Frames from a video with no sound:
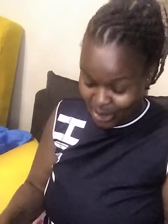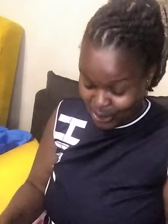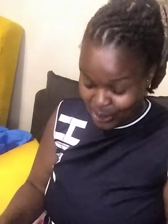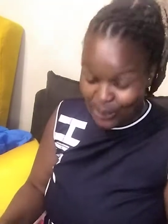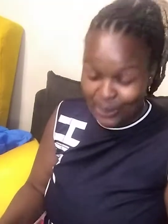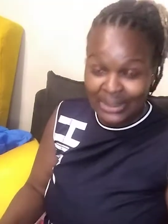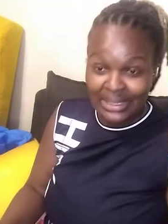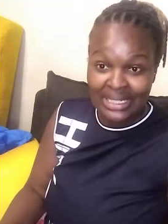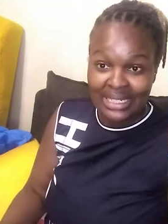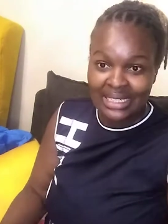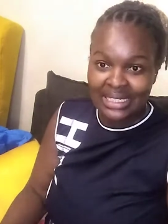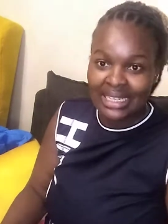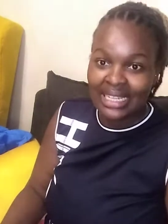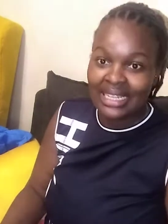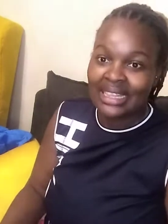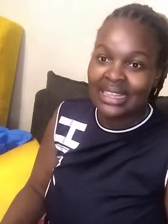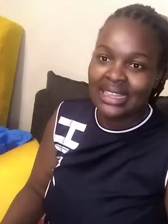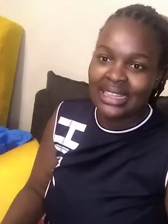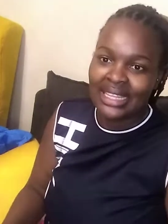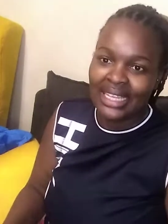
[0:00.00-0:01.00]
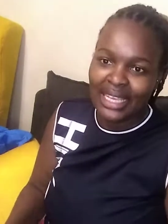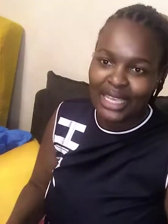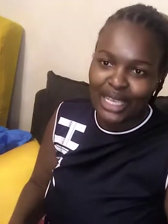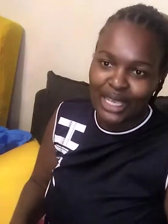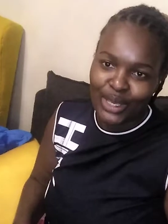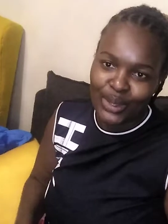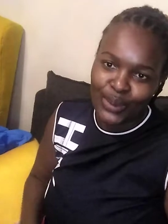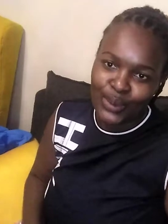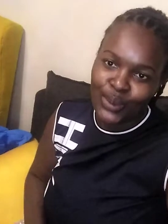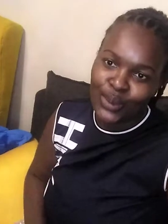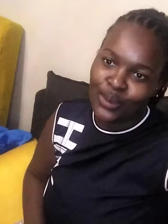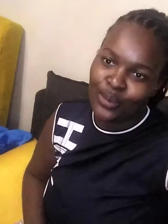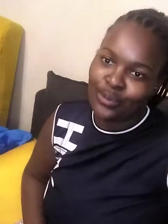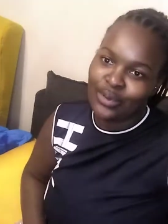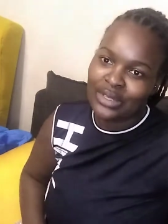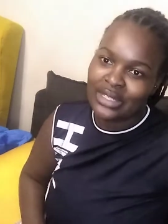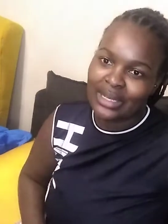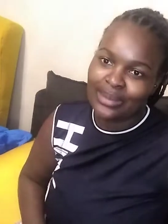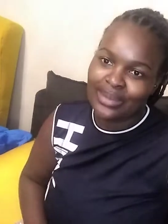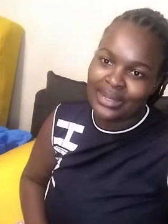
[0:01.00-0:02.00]
content, and thank you
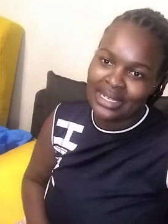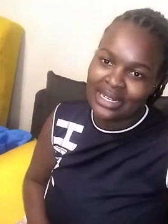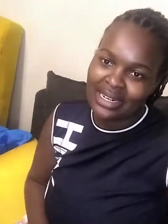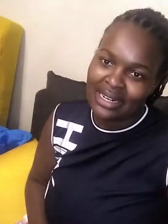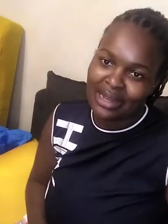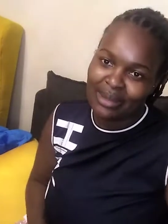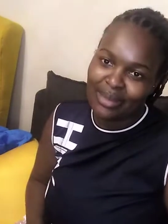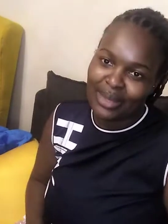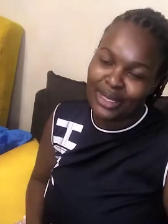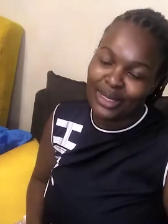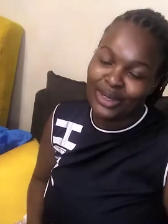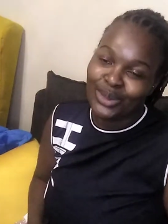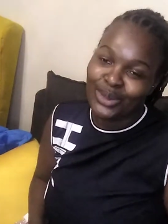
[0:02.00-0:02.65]
for subscribing.